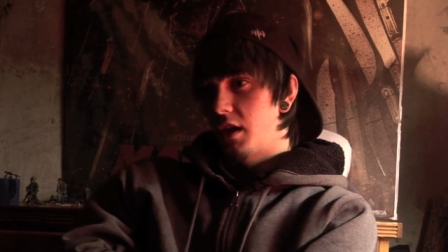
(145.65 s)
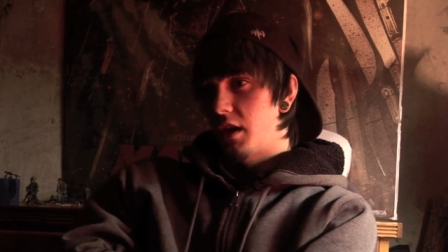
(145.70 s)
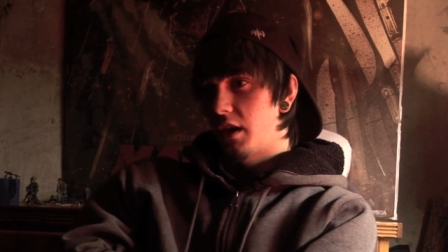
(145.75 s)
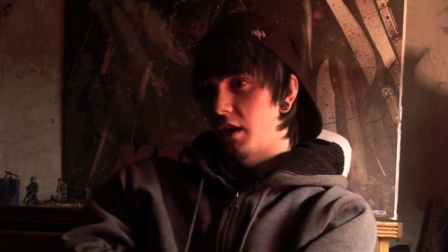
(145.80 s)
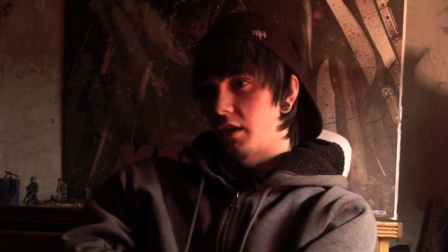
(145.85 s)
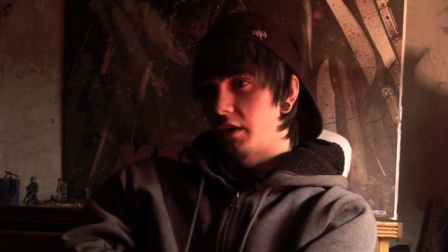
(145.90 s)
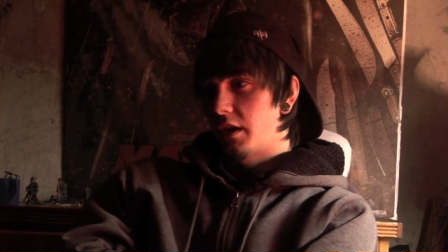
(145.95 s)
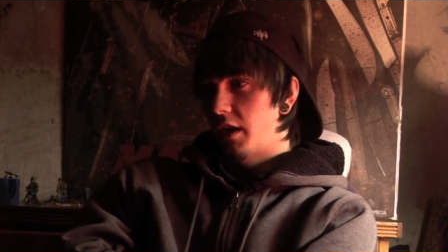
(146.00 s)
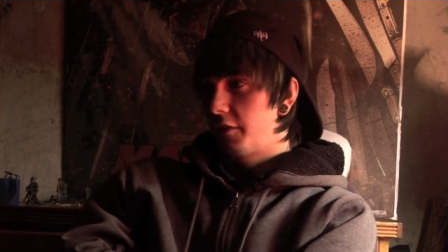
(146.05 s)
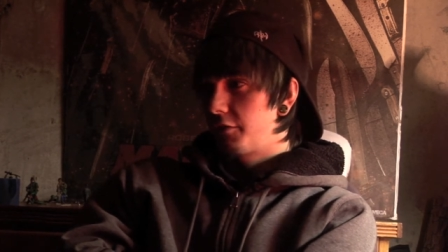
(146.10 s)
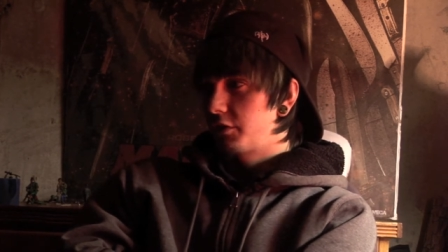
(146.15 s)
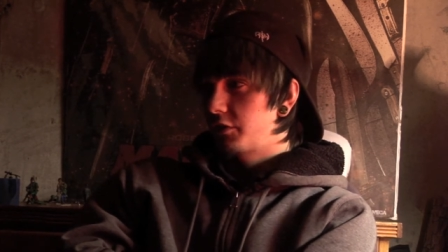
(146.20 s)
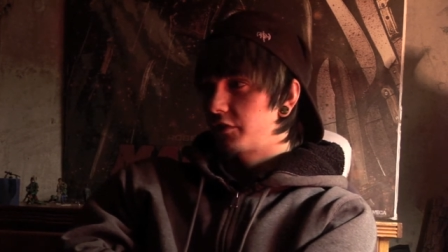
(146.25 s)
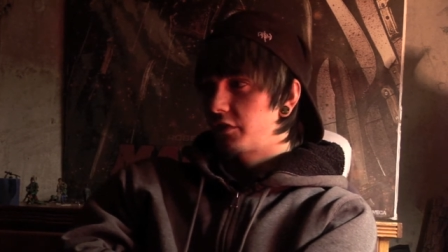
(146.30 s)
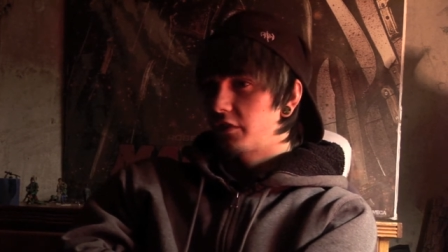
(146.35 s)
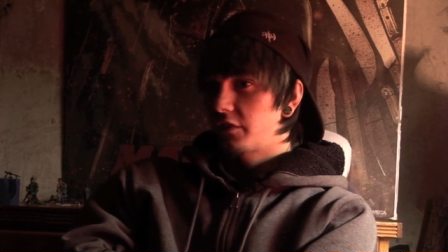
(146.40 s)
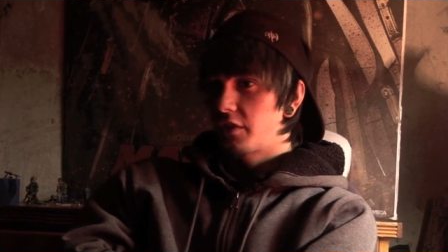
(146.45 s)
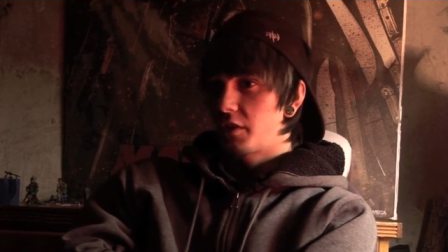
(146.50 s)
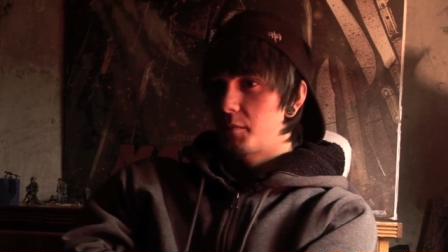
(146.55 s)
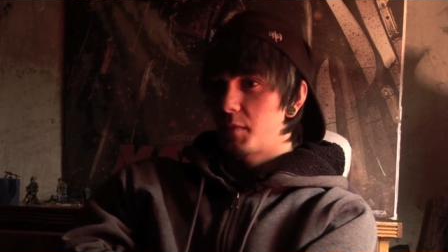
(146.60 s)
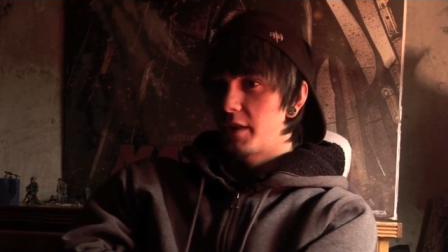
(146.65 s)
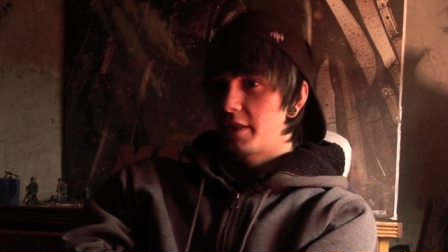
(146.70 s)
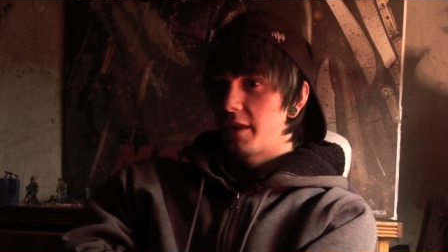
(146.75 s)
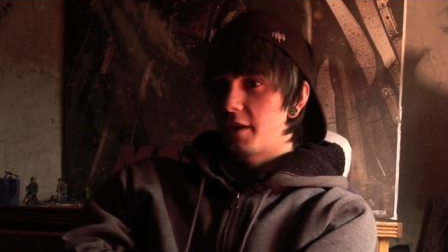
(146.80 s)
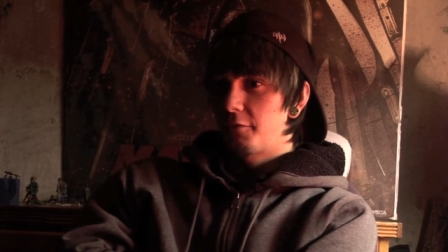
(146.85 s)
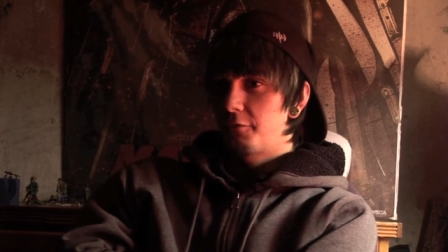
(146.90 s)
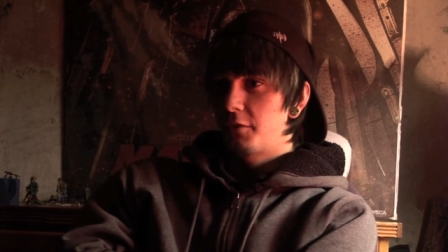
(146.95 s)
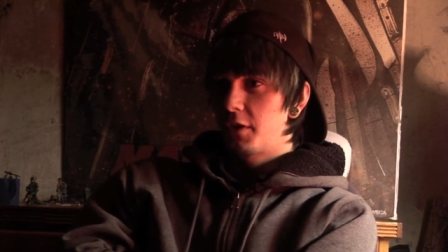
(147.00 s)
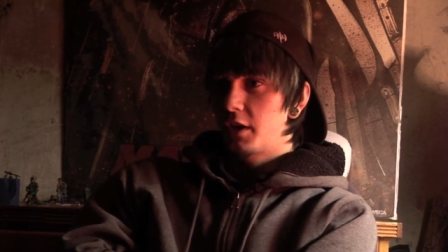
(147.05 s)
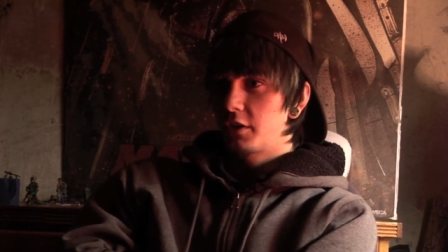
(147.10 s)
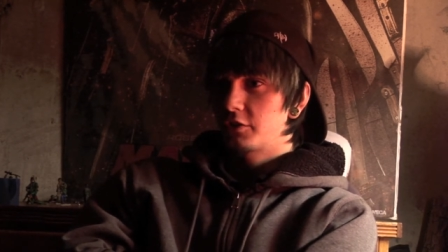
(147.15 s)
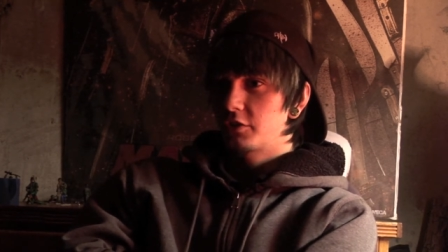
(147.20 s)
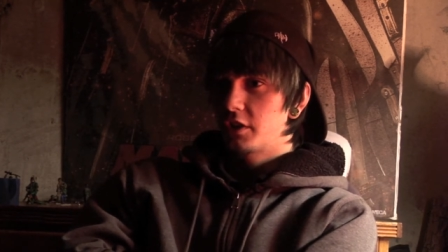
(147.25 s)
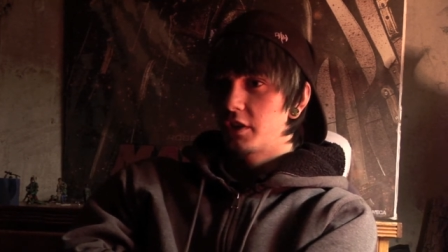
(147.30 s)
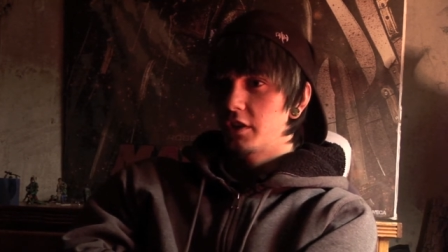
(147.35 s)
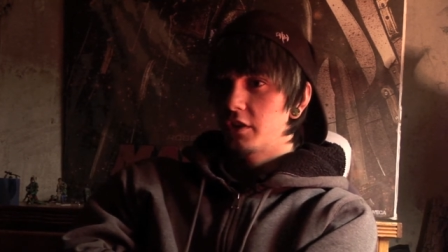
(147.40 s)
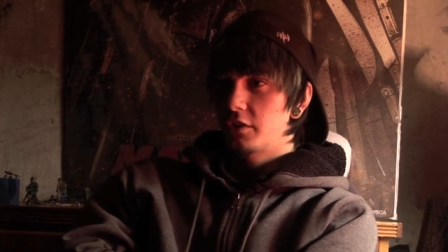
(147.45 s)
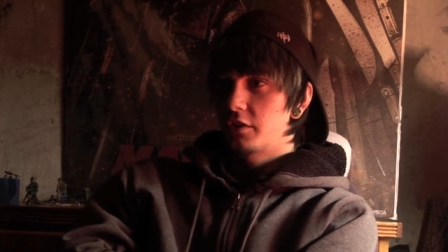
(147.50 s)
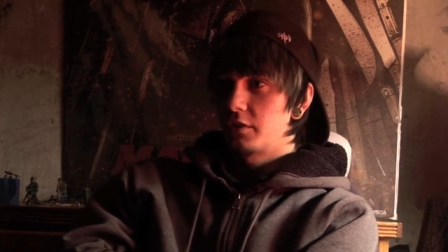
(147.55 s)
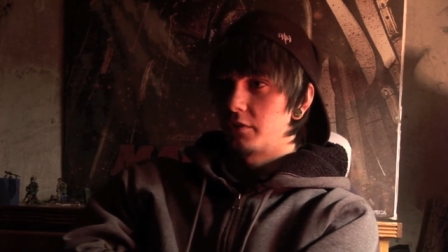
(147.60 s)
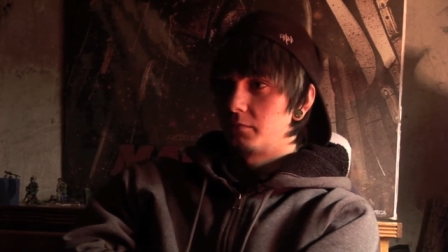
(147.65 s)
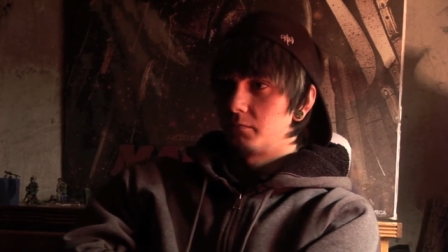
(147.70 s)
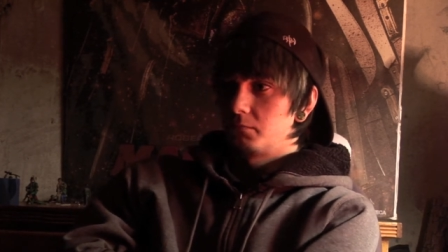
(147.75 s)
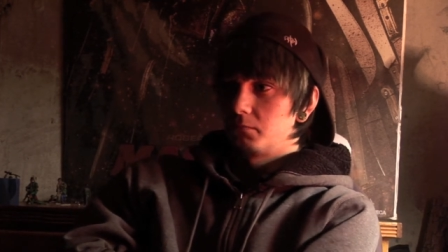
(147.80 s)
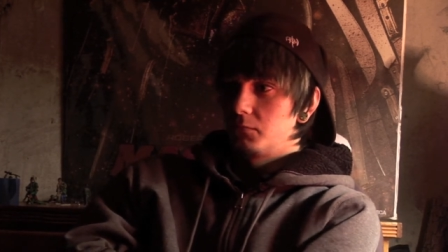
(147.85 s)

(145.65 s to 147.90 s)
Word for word: And ever since I made that fake trailer, it